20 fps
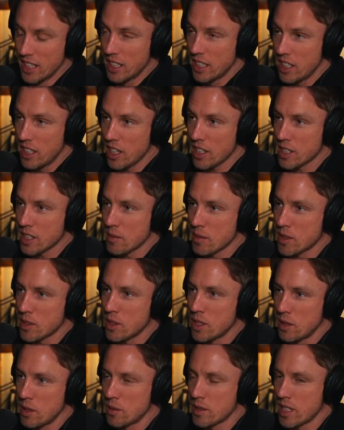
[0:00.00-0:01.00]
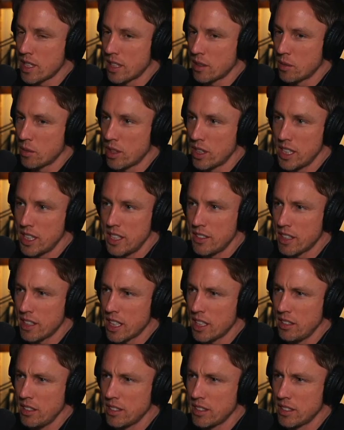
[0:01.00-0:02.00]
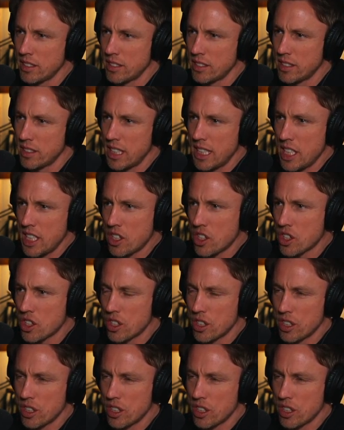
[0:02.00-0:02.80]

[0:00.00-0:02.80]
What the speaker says: Last time I saw you was like, a year ago-ish?